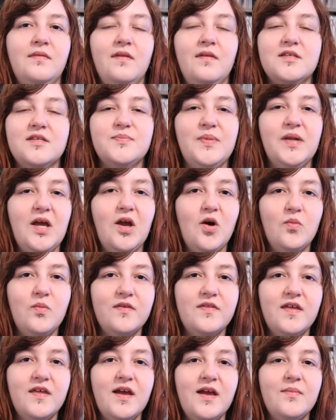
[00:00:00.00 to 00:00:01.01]
split up
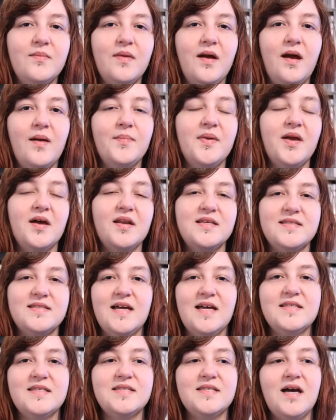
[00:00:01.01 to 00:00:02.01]
with him and be on his
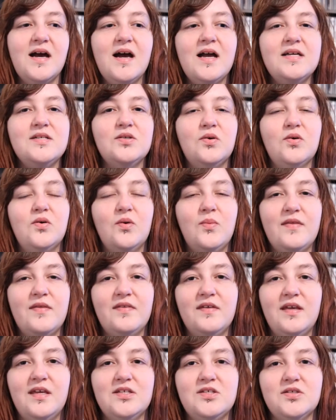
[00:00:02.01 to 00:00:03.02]
dad's side, or
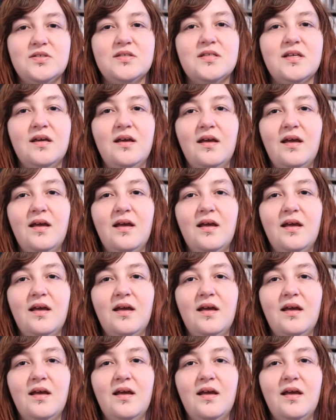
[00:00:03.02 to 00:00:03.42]
whether he should